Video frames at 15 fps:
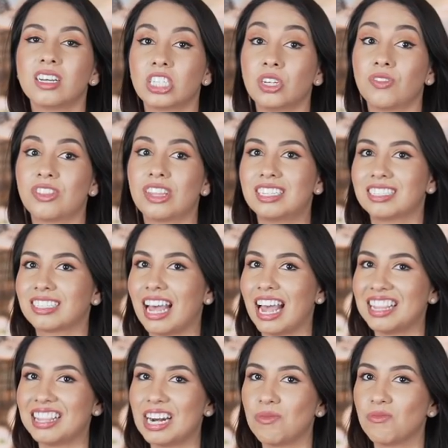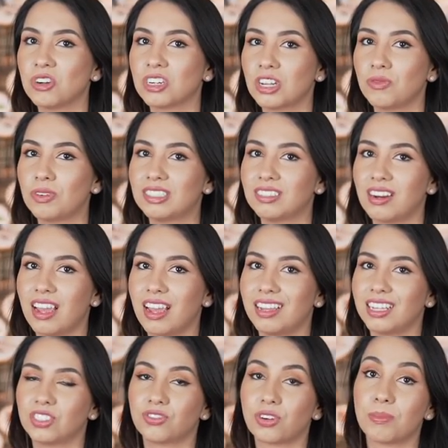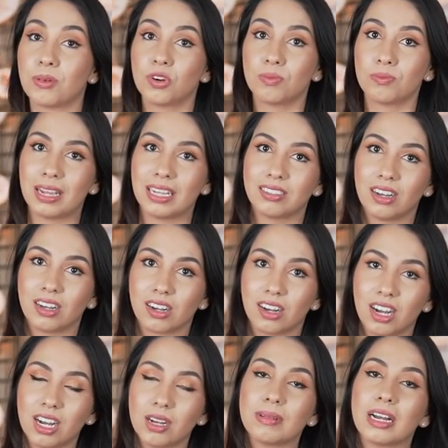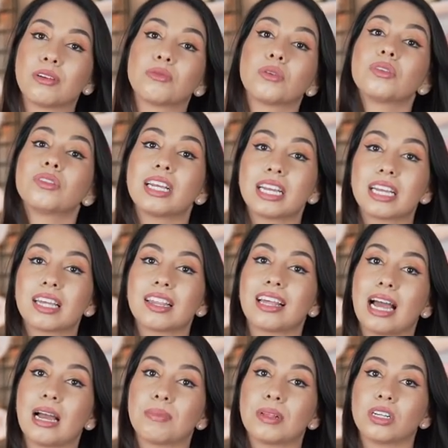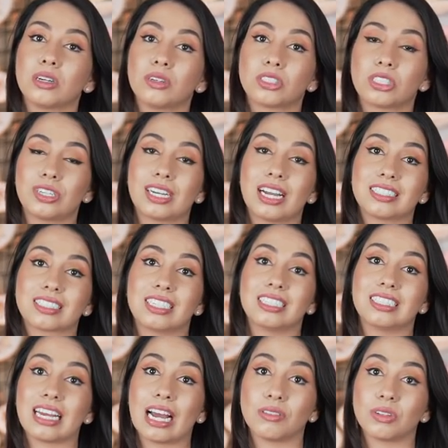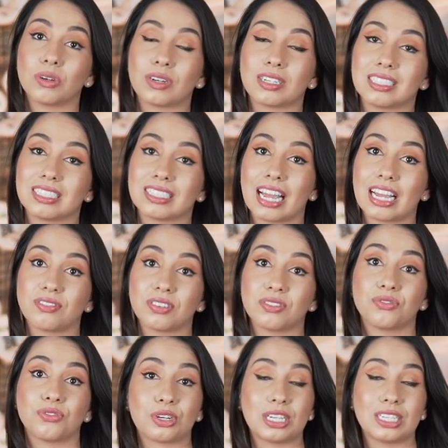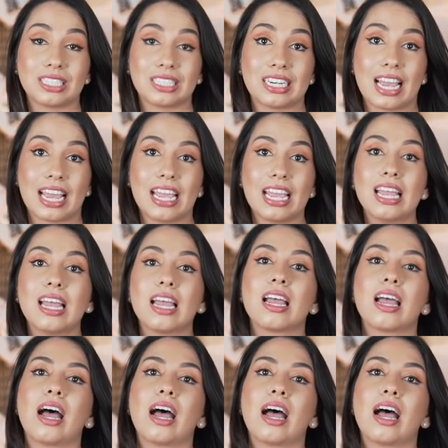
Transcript: So the design that I'm working with today is from hoopmade.com. I will link that below so you guys can download a design for free today.